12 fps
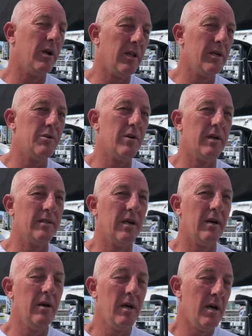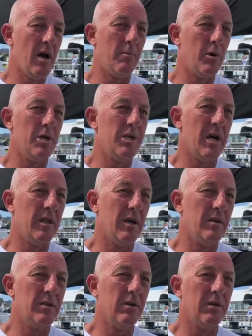and Electric, so I appreciate
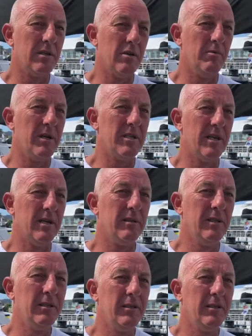those guys helping us out.